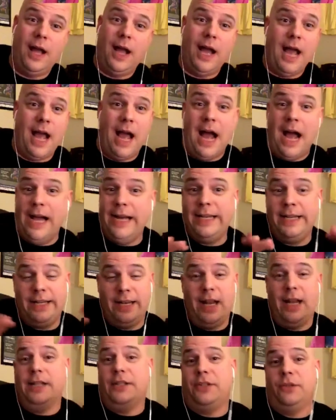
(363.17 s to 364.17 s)
I did
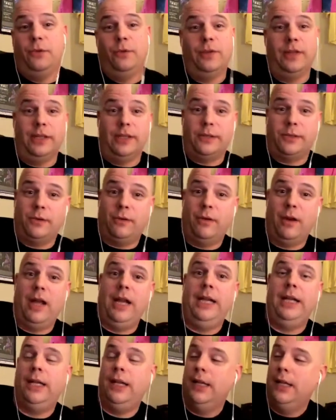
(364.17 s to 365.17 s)
not do this, all
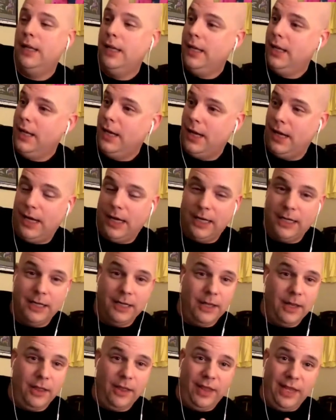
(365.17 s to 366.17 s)
right?
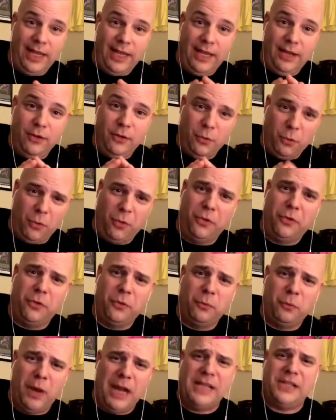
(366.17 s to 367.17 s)
The
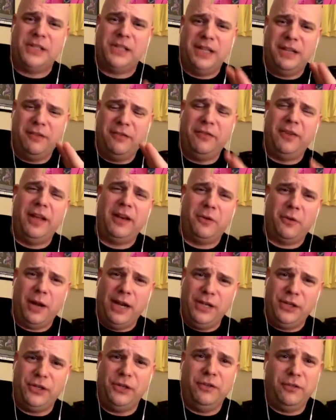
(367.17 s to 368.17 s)
Northern Wrestling
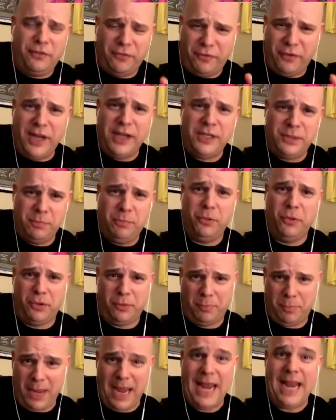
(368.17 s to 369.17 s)
Federation Facebook
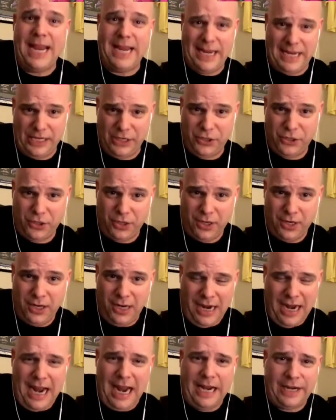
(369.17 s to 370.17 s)
page
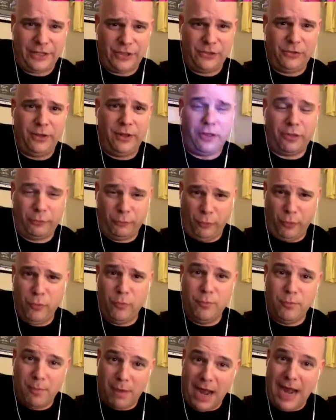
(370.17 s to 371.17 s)
actually threw
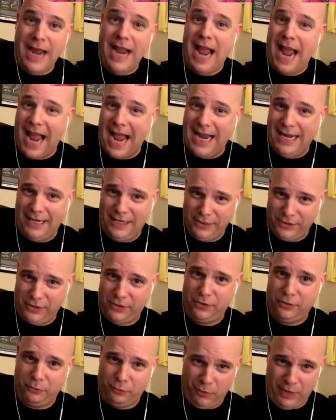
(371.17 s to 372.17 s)
my hat into
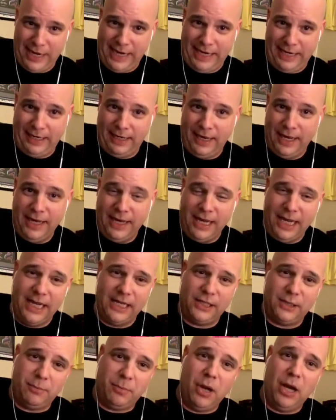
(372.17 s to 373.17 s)
the ring
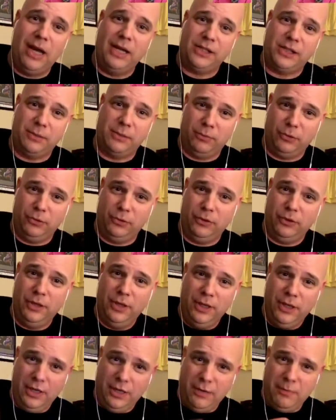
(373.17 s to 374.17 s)
as a possible
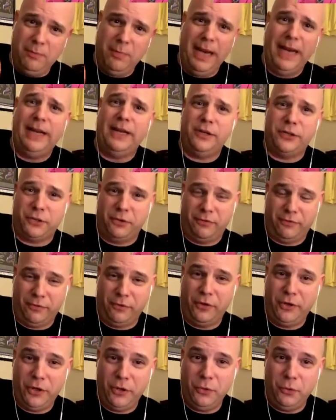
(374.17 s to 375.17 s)
manager for
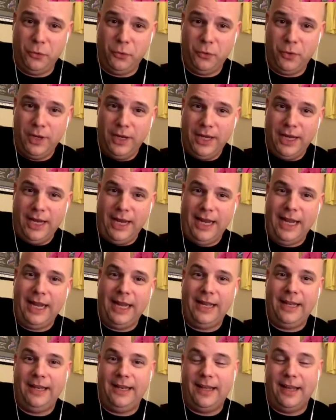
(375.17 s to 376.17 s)
you.
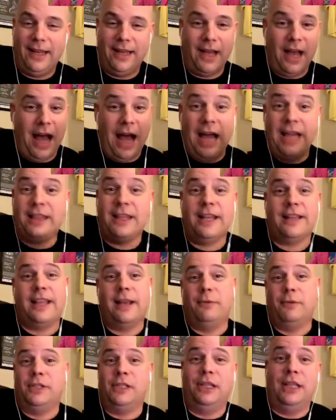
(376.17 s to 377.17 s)
And I thought that
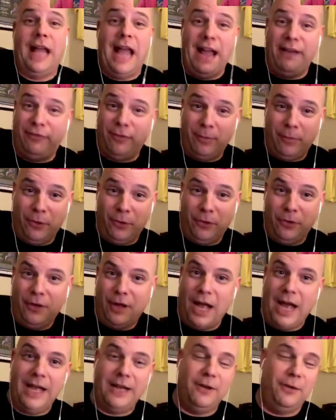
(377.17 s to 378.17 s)
was laughable.
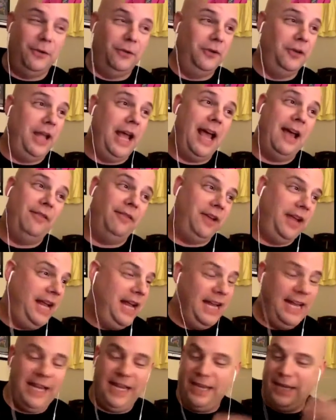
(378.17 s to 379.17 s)
I don't have
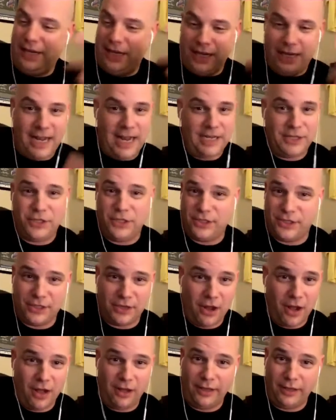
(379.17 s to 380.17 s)
any connections in
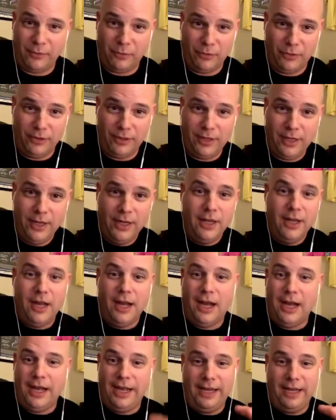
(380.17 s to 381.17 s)
Hollywood.
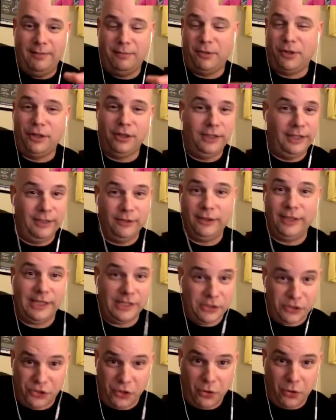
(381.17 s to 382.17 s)
I am clearly a
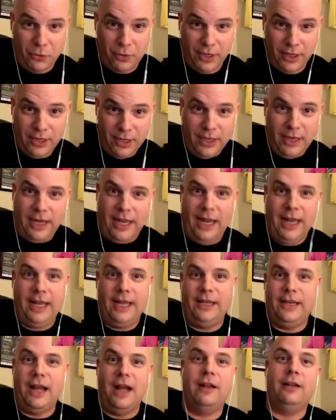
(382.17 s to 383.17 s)
joke.
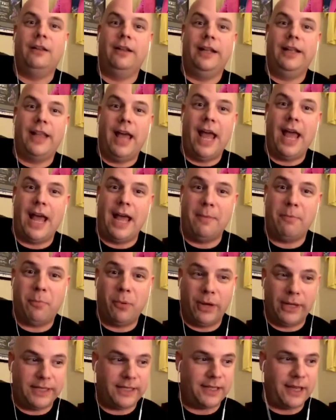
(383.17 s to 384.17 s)
And not only that,
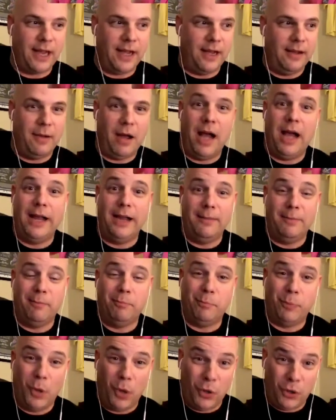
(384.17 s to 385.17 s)
but I am
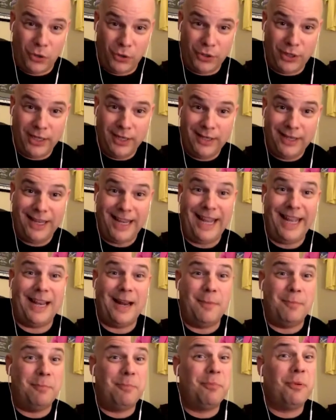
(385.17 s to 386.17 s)
bald, and
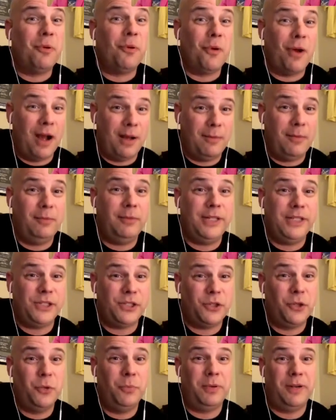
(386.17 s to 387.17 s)
I'm probably
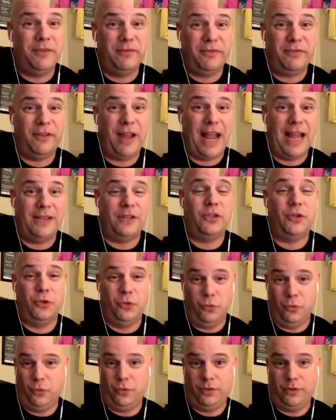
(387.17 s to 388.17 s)
stupid and fat
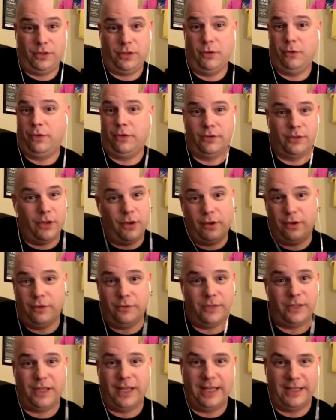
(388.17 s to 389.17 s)
too. So there's all
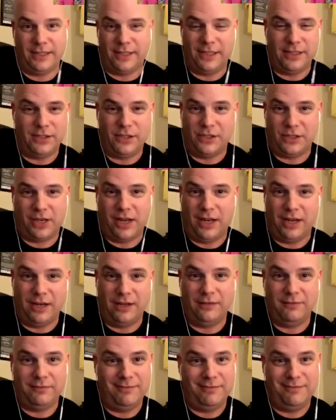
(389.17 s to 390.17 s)
those things that just
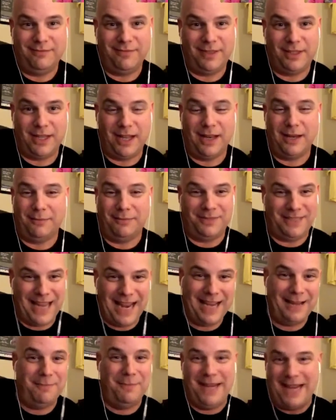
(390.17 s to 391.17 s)
kind of
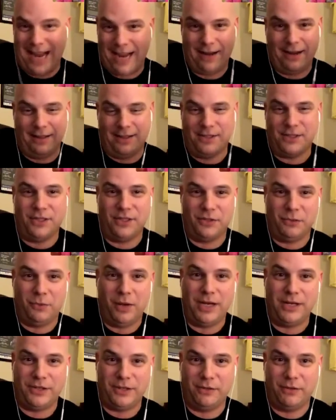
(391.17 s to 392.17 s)
take me out of the
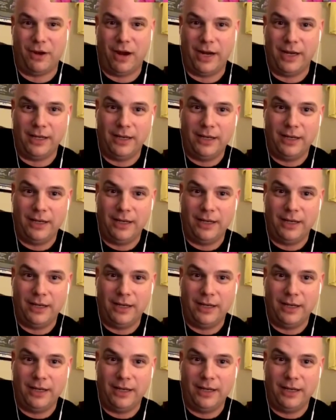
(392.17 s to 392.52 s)
situation, right?